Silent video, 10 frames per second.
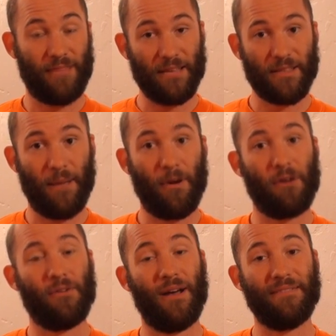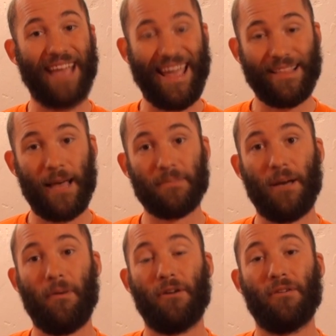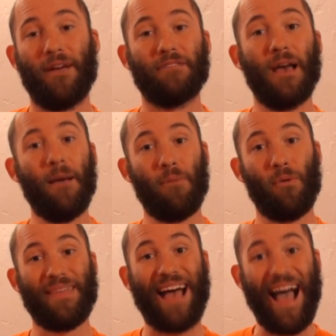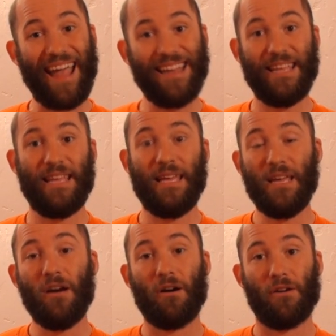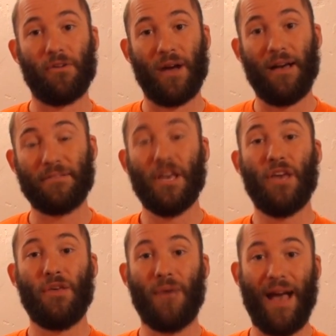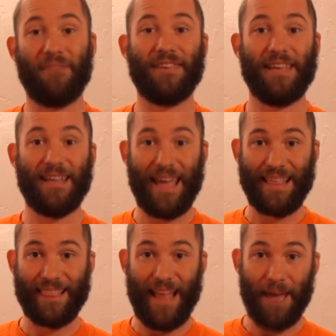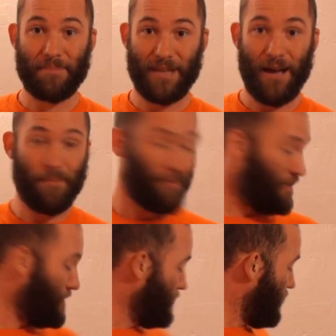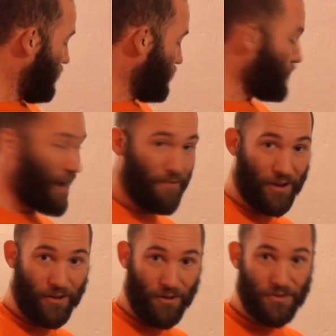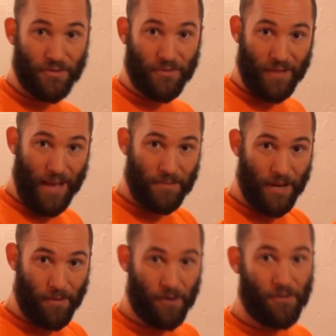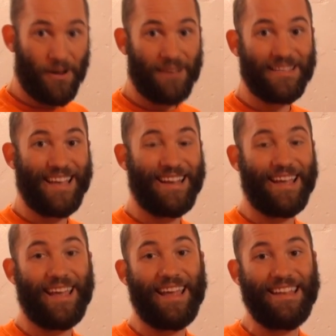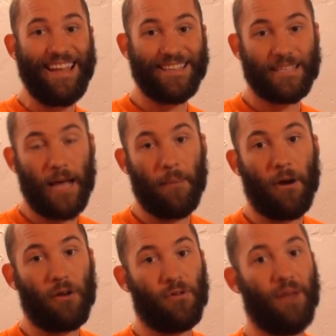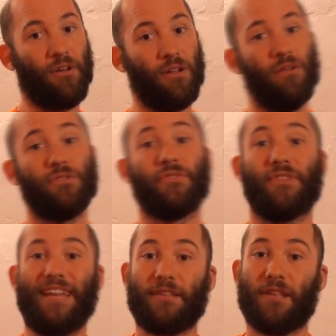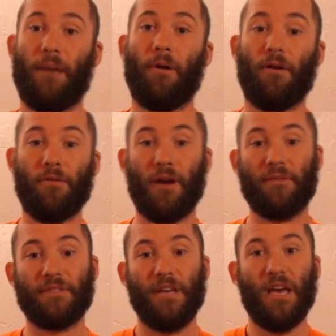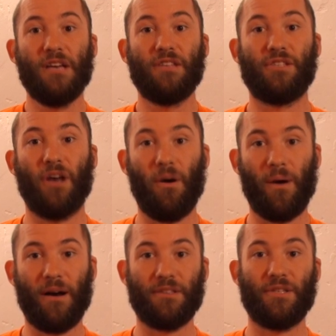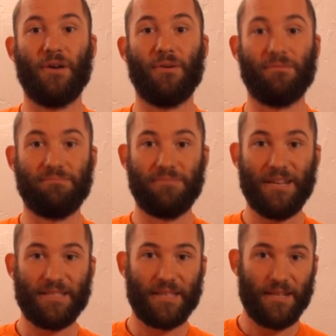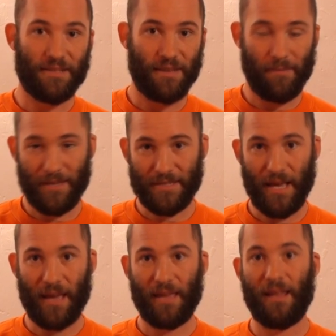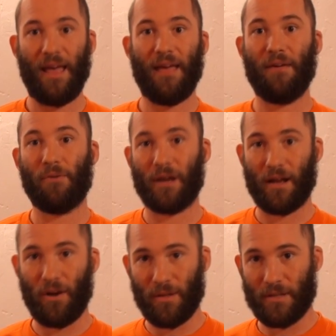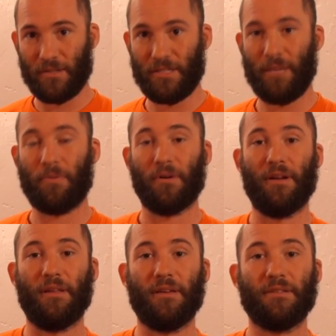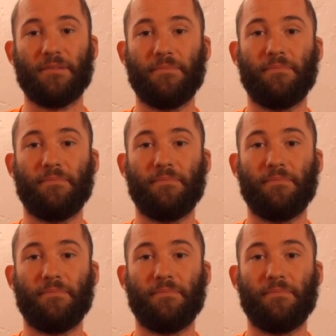desktop hard drives and laptop hard drives, but with I D E hard drives, you have to get a laptop hard drive enclosure for laptop hard drives and a desktop hard drive enclosure for desktop hard drives. So, uh, so just, just give me a second and, and we're going to go a little deeper into this.